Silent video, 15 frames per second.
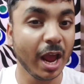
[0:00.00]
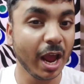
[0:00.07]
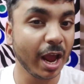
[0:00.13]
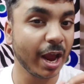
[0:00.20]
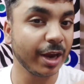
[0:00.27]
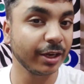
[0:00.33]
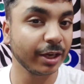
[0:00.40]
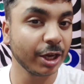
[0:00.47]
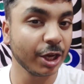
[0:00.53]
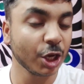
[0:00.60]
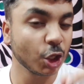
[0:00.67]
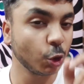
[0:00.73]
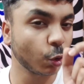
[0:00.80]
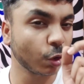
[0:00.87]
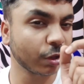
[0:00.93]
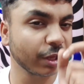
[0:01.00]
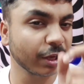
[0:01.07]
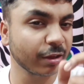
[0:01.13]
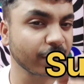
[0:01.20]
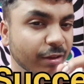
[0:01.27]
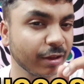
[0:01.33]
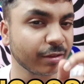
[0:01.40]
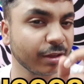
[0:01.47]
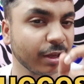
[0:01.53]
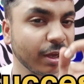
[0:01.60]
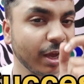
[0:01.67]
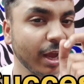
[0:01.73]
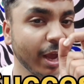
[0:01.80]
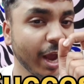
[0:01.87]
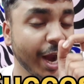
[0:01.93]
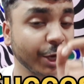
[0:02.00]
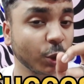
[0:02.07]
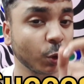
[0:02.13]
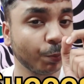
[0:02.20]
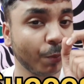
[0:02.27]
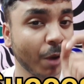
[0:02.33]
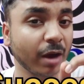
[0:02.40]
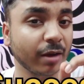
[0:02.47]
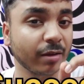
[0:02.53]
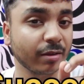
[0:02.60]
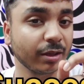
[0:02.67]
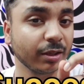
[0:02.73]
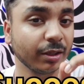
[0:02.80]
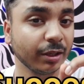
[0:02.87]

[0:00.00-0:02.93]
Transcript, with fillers: and your success and your marks